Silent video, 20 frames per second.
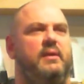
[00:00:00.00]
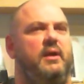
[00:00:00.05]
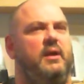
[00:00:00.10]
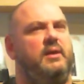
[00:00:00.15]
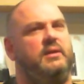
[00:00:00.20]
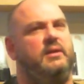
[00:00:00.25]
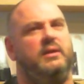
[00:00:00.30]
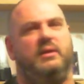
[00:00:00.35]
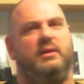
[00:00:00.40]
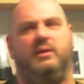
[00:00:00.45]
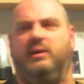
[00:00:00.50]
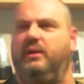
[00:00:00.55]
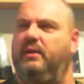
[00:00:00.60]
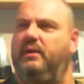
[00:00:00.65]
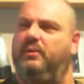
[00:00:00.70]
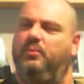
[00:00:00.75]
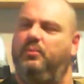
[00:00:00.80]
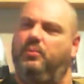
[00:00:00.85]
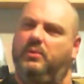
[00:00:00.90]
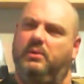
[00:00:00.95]
And you're
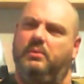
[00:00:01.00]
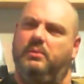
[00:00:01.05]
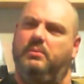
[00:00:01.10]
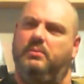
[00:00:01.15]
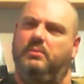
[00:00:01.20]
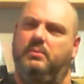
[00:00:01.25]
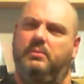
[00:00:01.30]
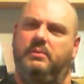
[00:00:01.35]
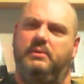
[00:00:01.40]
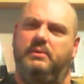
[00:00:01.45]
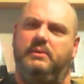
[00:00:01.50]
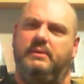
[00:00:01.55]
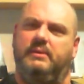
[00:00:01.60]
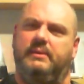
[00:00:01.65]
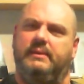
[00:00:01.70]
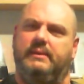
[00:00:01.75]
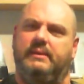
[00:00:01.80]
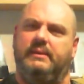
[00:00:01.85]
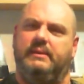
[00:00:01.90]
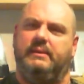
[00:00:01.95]
like, whoa,
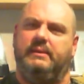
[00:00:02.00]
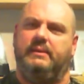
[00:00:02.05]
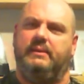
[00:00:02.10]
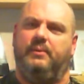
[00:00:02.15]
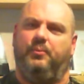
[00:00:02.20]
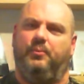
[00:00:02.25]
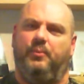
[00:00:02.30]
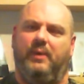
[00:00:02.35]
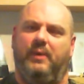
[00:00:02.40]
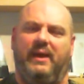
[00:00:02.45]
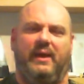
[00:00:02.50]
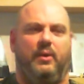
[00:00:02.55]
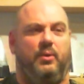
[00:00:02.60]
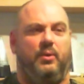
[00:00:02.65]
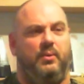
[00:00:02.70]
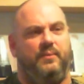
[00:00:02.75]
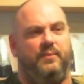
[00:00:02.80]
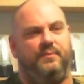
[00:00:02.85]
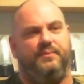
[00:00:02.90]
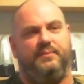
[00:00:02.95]

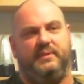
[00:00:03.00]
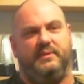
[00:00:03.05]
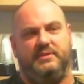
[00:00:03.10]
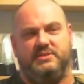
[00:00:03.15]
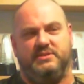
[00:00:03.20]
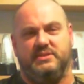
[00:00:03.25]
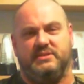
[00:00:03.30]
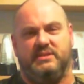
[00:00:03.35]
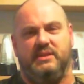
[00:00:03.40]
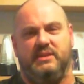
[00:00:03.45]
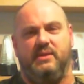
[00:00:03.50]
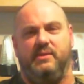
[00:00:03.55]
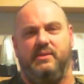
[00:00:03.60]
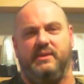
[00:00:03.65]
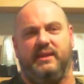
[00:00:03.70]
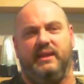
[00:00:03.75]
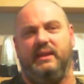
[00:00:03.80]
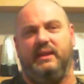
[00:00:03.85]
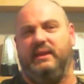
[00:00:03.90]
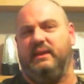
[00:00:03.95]
wow. Just
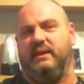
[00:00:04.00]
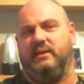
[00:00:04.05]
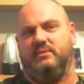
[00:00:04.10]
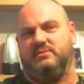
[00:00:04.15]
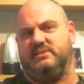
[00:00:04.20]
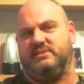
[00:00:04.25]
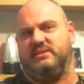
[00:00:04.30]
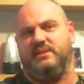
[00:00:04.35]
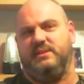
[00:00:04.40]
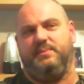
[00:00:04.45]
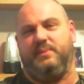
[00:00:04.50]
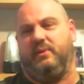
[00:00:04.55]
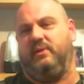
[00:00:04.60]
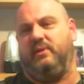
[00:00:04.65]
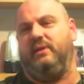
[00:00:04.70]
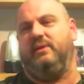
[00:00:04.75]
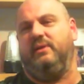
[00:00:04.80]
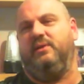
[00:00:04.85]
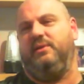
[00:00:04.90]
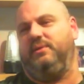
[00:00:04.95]
learning a little snippet.
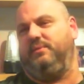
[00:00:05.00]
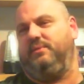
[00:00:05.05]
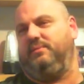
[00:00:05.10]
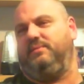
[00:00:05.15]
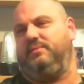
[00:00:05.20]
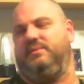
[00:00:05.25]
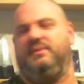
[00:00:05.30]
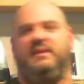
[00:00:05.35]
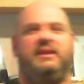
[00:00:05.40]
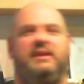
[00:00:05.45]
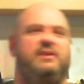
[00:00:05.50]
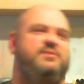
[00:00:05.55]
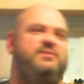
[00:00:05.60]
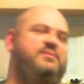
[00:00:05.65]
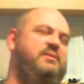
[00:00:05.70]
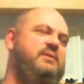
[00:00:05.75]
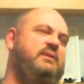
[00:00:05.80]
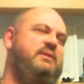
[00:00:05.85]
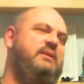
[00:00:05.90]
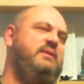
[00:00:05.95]
I learned the
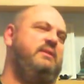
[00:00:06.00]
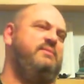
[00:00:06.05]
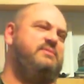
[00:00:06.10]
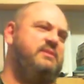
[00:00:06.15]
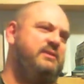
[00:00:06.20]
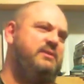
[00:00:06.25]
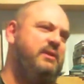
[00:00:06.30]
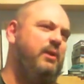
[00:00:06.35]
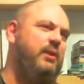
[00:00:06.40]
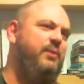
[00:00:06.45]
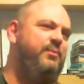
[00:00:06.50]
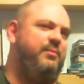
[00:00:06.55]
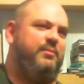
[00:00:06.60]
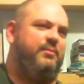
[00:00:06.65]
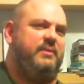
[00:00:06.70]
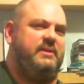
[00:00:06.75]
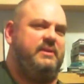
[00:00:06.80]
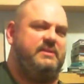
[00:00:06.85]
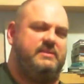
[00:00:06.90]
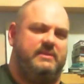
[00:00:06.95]
intro to Cliffs of Dover
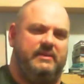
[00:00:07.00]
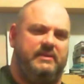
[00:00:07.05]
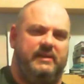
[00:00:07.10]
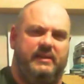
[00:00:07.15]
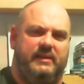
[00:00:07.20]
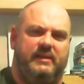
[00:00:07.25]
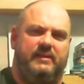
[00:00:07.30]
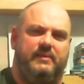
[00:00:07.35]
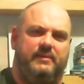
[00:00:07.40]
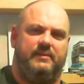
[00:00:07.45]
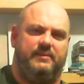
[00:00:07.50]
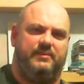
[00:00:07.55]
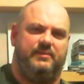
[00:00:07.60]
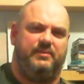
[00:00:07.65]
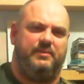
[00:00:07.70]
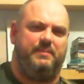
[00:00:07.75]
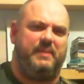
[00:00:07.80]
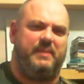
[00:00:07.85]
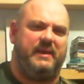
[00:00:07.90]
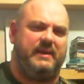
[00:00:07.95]
recently.
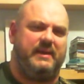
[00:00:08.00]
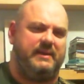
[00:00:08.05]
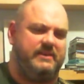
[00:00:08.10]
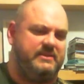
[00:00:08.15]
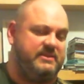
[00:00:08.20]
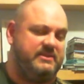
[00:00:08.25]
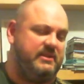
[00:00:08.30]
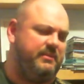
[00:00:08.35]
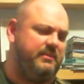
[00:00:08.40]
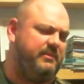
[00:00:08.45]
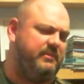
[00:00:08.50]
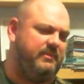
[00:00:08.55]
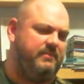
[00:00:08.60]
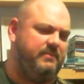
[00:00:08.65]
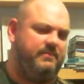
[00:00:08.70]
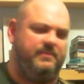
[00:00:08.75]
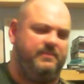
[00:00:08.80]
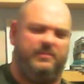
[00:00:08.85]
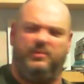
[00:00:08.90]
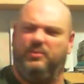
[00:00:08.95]
Sort of back in the summer.
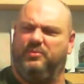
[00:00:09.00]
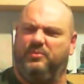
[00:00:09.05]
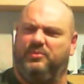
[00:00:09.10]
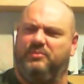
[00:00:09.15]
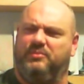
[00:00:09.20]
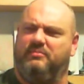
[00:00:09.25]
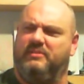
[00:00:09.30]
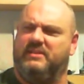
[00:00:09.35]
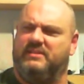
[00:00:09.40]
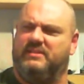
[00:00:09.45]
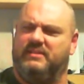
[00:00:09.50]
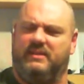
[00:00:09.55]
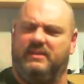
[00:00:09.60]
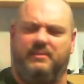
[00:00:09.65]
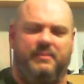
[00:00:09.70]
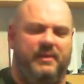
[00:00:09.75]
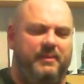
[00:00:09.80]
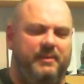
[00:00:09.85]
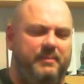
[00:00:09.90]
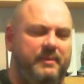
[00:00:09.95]
Not so recently,
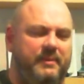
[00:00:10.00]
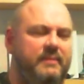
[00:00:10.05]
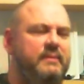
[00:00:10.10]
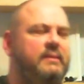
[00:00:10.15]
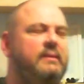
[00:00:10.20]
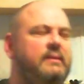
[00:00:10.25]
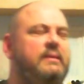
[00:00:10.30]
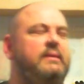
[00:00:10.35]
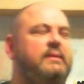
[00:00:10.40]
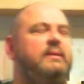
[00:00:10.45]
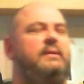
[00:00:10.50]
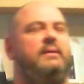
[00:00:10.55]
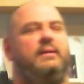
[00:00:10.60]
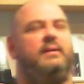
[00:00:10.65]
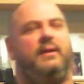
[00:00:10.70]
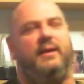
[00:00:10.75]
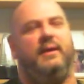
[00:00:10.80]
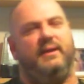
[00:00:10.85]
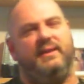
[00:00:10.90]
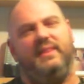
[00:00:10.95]
maybe.
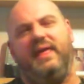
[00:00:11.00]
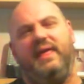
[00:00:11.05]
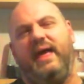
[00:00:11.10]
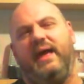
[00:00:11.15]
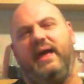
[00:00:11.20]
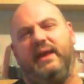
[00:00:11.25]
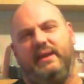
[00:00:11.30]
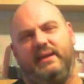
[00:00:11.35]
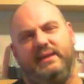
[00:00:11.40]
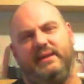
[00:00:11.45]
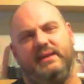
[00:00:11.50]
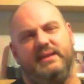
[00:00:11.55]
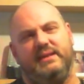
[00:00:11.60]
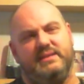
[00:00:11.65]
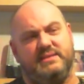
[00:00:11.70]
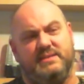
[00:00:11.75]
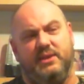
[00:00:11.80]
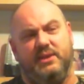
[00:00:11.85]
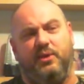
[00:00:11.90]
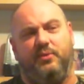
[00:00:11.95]
And that in
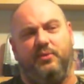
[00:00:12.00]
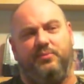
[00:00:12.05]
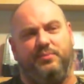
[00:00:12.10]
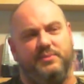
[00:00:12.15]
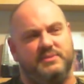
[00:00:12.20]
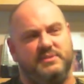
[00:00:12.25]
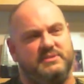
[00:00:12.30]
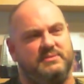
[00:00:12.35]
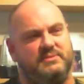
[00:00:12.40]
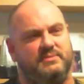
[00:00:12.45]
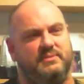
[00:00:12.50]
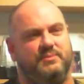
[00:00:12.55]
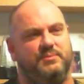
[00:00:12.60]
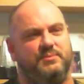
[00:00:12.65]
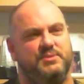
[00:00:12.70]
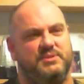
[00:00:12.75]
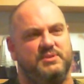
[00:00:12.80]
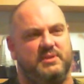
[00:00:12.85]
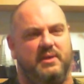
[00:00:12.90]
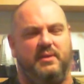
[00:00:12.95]
itself was
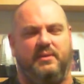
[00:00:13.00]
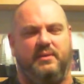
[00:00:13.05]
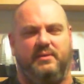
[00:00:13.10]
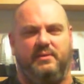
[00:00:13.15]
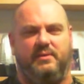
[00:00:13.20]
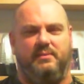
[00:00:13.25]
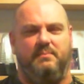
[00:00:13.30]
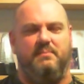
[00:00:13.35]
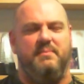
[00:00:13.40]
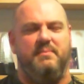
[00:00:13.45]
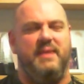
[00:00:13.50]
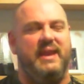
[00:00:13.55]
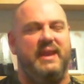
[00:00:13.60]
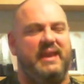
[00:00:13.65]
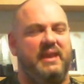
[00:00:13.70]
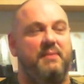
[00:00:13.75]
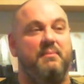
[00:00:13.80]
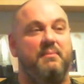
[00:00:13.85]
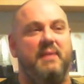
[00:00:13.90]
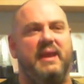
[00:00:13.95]

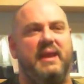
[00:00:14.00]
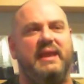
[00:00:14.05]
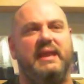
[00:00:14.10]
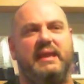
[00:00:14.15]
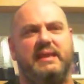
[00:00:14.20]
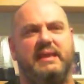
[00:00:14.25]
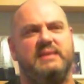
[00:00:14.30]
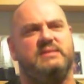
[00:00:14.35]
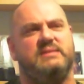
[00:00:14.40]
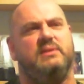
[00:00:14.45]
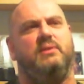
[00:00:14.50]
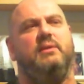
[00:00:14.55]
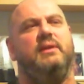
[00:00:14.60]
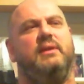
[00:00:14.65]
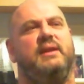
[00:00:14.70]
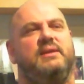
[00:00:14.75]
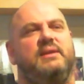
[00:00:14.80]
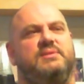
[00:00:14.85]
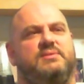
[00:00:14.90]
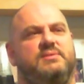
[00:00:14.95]
many guitar
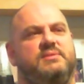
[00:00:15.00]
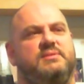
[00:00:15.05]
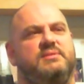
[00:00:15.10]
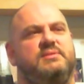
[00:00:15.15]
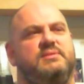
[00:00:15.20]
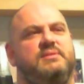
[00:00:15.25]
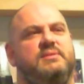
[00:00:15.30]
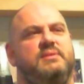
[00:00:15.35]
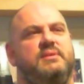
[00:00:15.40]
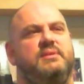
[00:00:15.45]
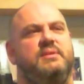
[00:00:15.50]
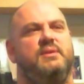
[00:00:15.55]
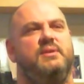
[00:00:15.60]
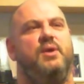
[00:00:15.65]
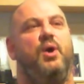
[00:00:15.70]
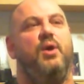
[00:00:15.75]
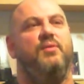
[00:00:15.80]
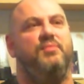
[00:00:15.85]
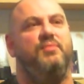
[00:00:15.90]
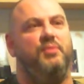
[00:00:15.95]
lessons
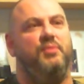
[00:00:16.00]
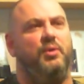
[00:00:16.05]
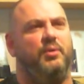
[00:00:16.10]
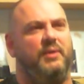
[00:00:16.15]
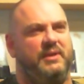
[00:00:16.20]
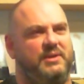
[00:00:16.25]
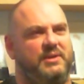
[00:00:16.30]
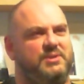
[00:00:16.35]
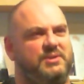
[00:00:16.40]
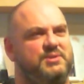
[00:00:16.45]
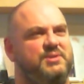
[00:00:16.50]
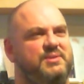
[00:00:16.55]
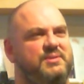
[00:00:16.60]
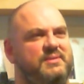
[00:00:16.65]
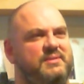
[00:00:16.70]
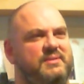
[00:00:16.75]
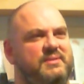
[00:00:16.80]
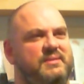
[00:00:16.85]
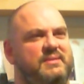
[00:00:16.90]
of knowledge.